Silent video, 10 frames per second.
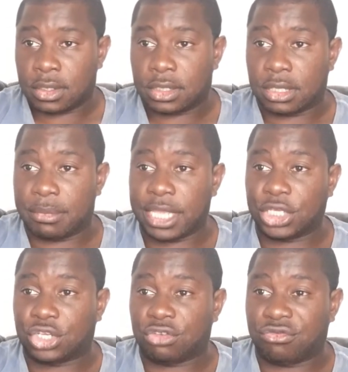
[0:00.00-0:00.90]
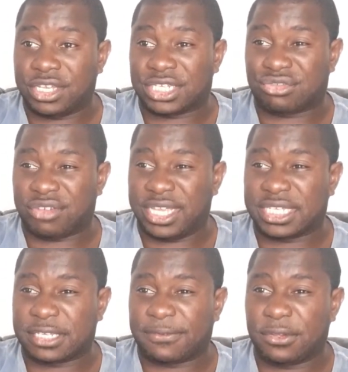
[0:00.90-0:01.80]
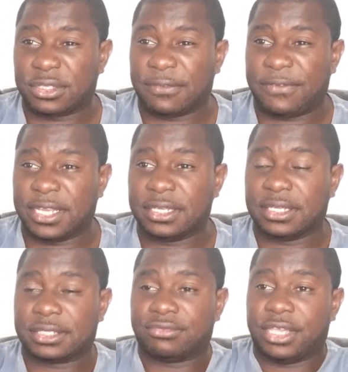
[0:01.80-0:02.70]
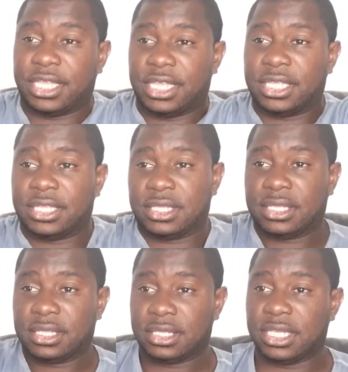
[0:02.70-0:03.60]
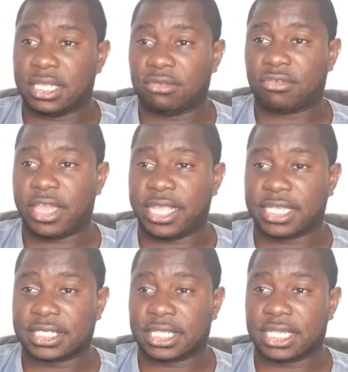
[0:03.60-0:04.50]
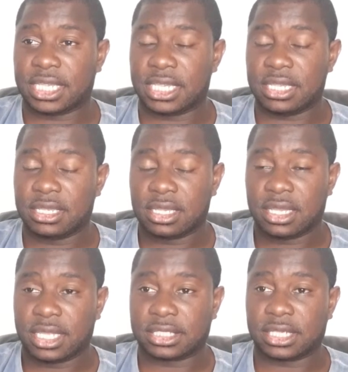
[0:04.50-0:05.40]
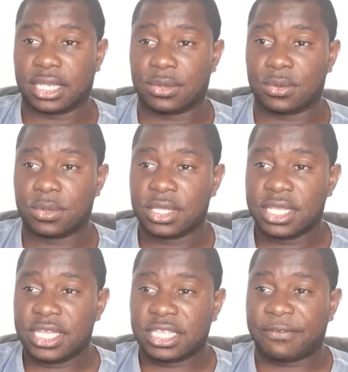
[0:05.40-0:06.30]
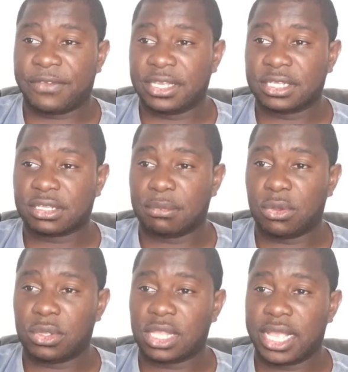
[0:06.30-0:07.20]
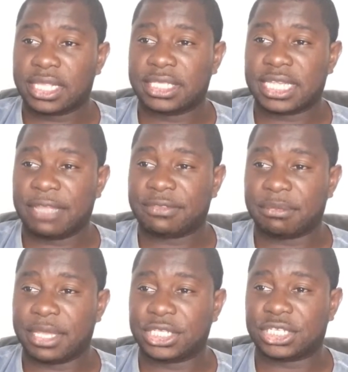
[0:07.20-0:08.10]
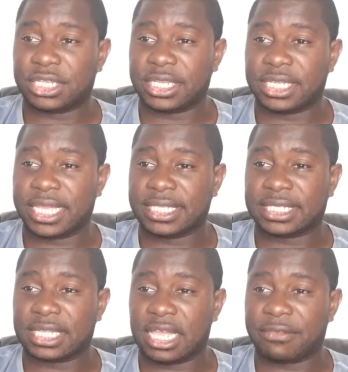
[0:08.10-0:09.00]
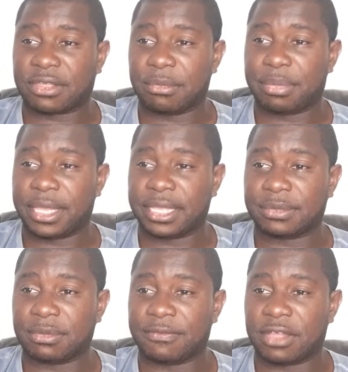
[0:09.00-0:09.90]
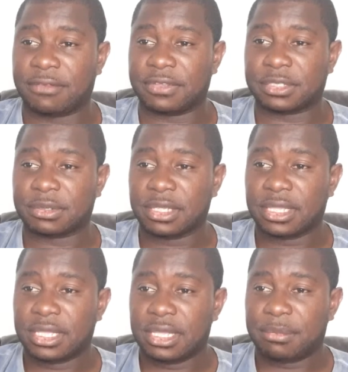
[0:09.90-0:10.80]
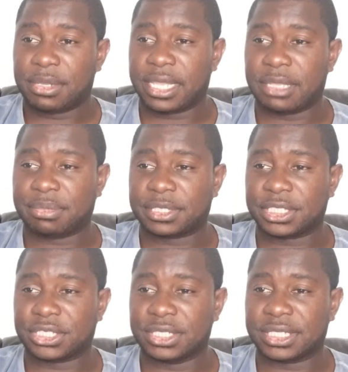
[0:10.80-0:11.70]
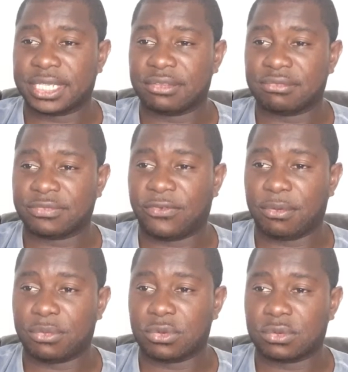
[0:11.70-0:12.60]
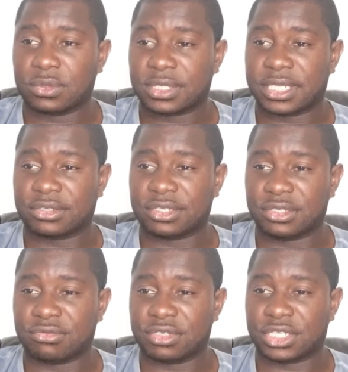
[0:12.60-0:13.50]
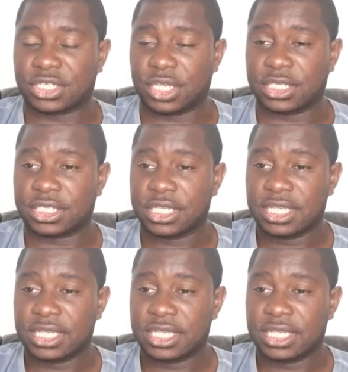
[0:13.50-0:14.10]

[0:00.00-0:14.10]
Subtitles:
Dementia Risk greatest for defenders, written in yellow writing as a key head title. Defenders are more likely to have dementia in later life compared with others playing positions in football, says new research.